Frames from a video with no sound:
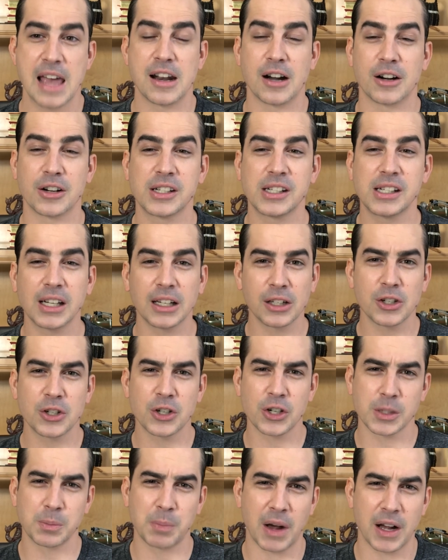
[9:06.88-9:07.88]
And our
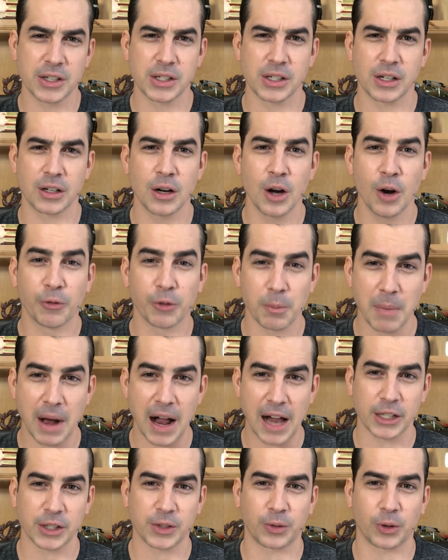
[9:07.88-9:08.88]
signature sponsor for
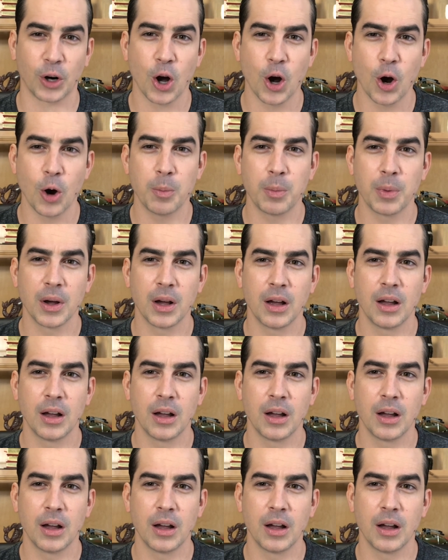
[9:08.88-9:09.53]
Miles for Hope,